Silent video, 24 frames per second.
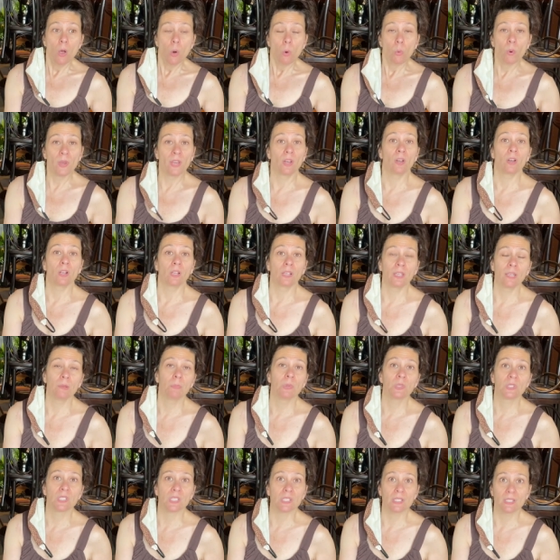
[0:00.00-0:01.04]
We are unable
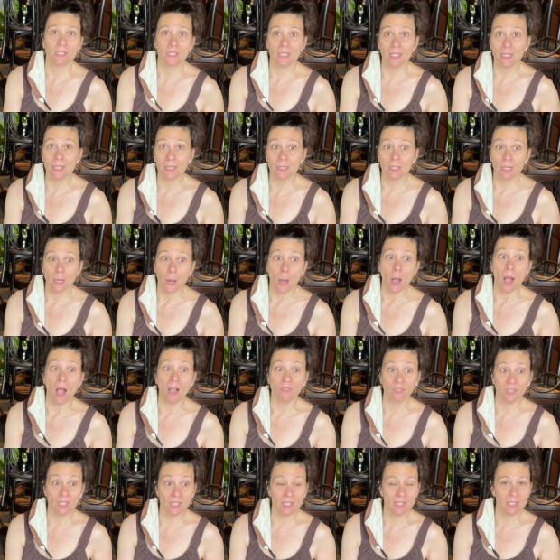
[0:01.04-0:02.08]
to seat,
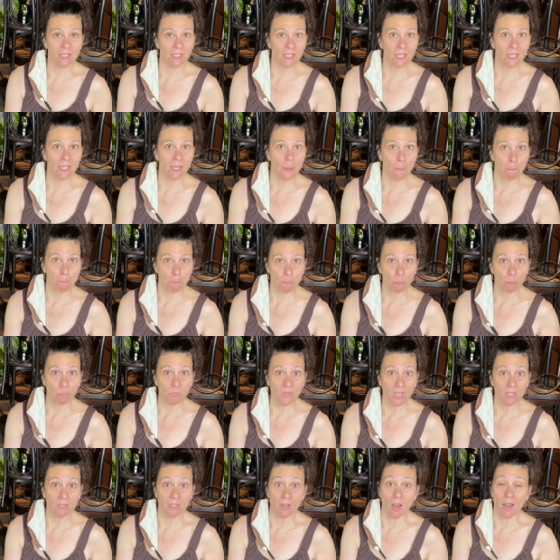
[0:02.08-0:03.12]
obviously,
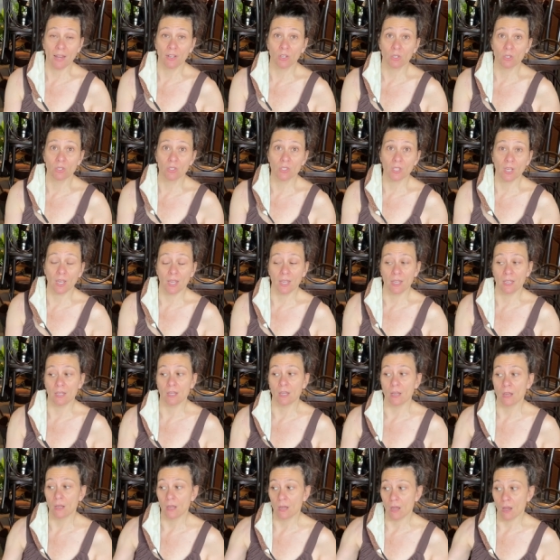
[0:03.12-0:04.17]
diners and
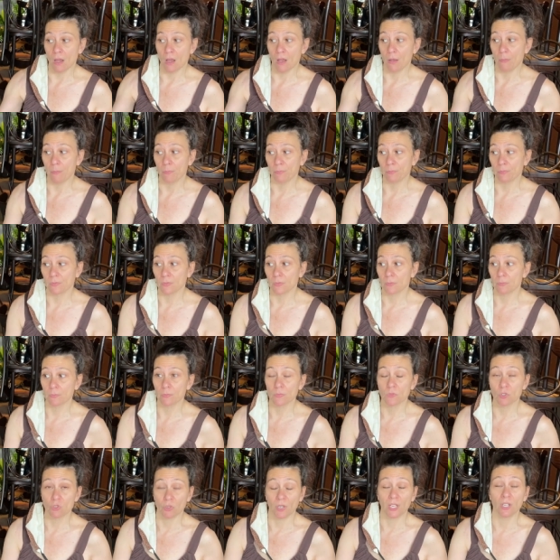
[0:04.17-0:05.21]

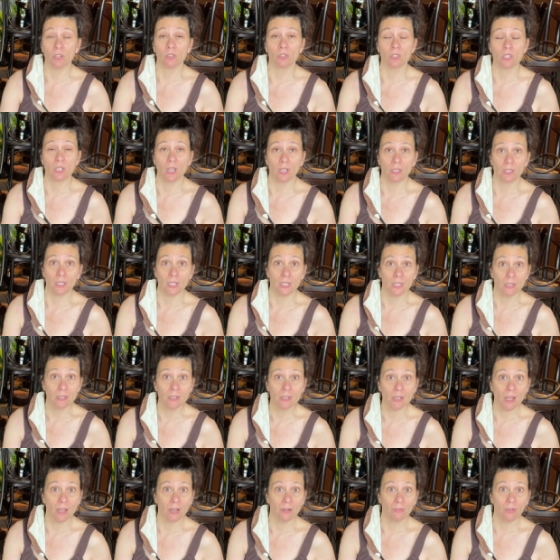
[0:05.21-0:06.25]
drinkers on the
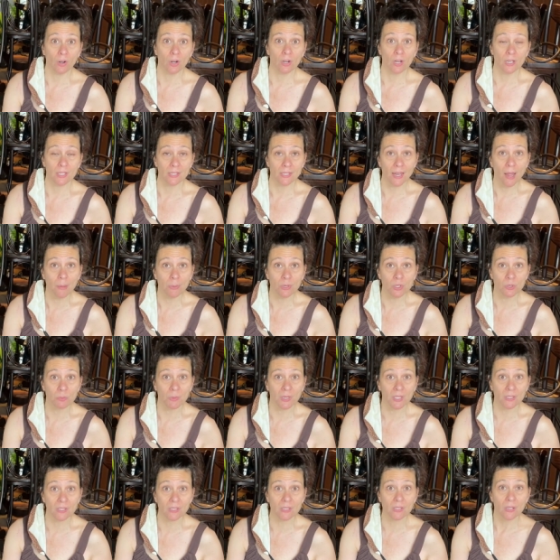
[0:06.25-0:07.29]
inside of our
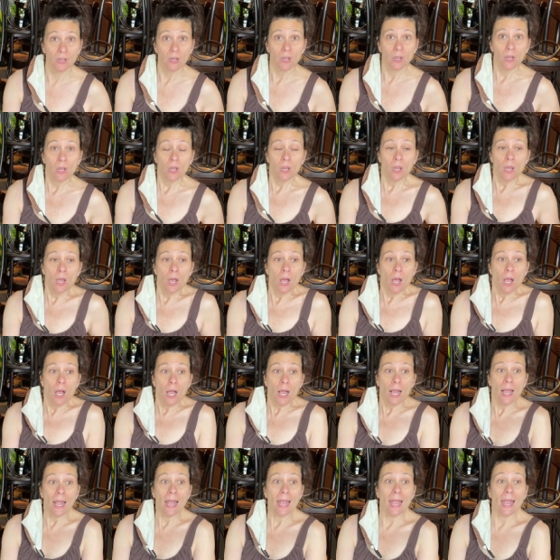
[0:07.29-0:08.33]
establishments.
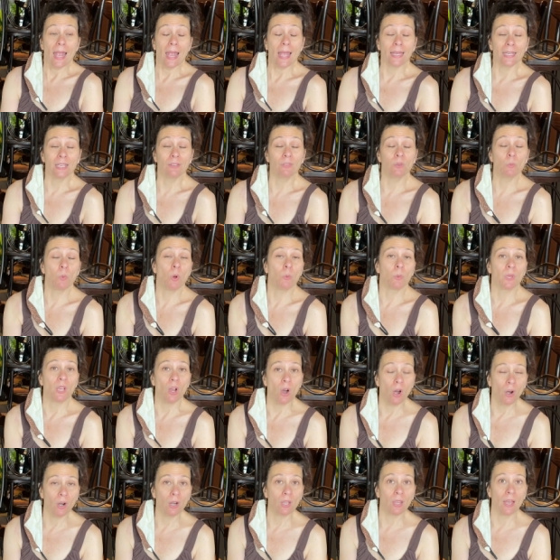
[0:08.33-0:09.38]
And even when we
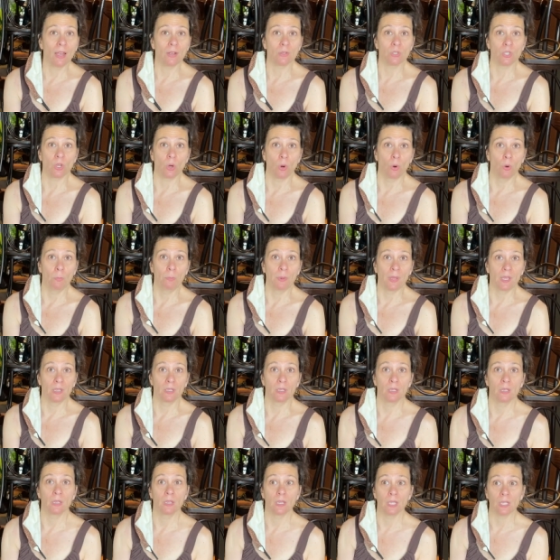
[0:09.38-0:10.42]
are allowed to
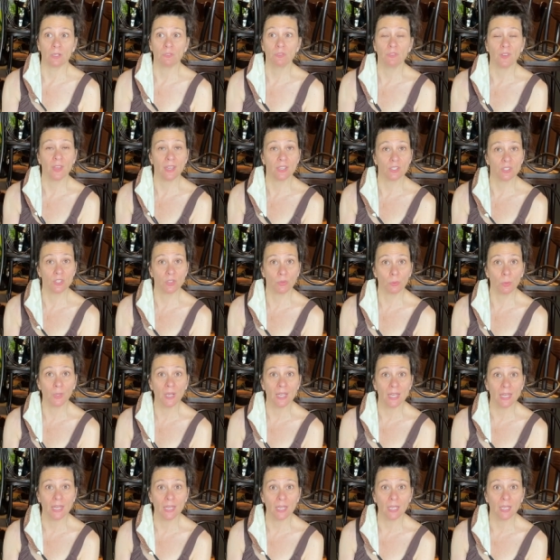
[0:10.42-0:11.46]
open in phase
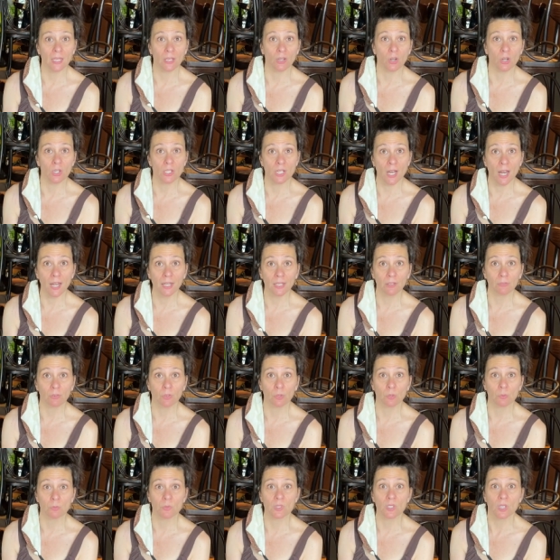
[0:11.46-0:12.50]
three in our dining
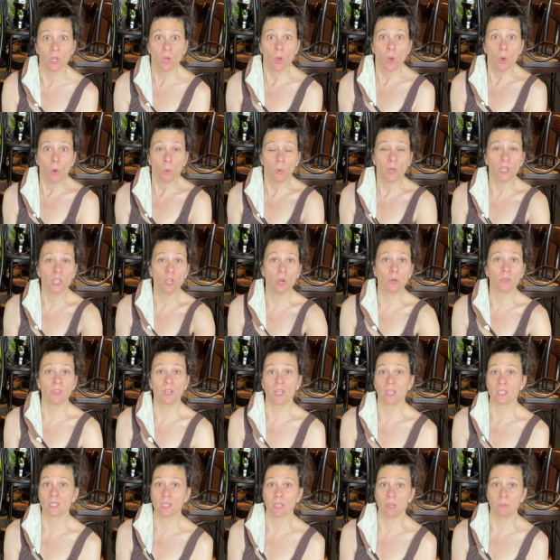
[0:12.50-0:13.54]
rooms, we know that
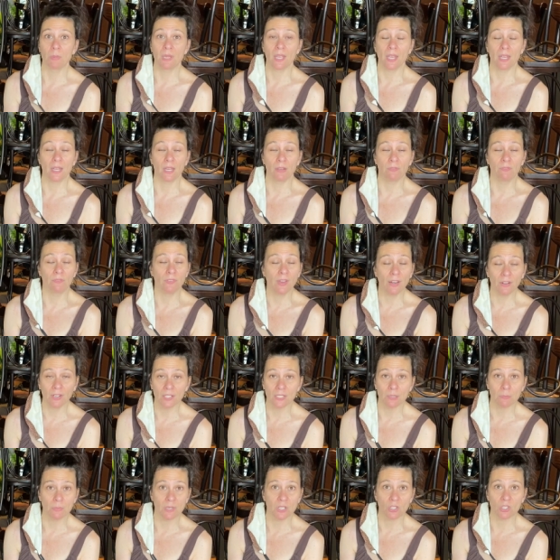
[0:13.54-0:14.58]
it's going to be at a very
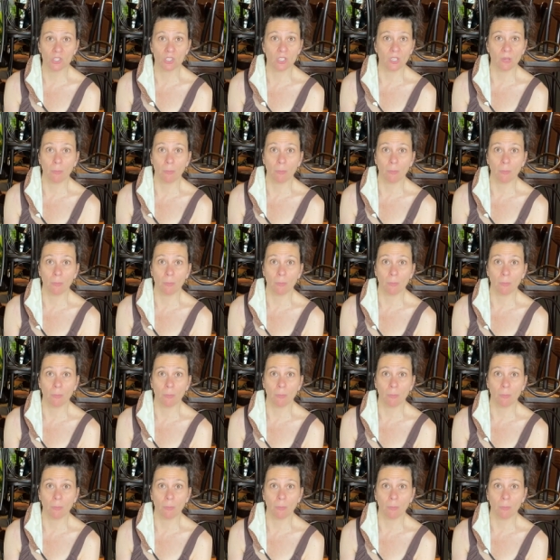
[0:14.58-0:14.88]
diminished